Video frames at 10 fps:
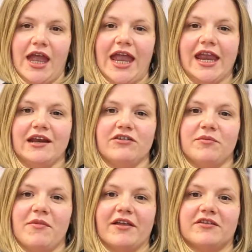English
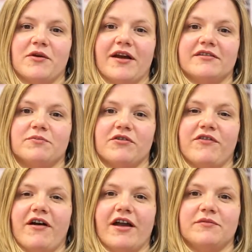and Maths quests
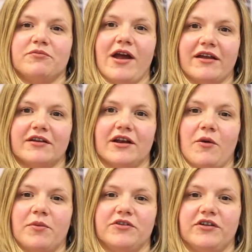provide practical
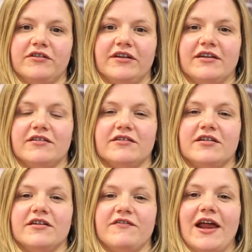opportunities
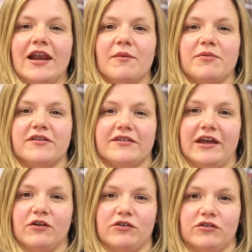to develop the
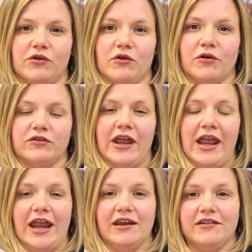skills taught
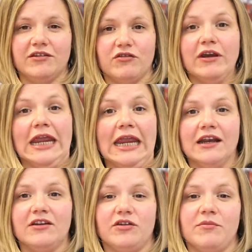in discrete
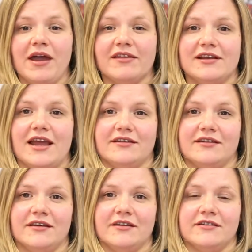English and Maths
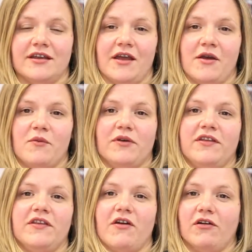lessons
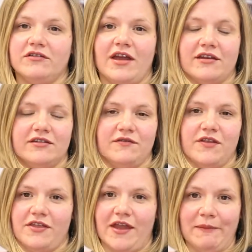within the context of the
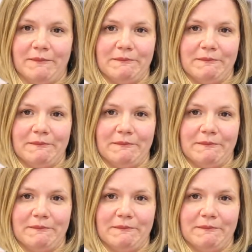theme.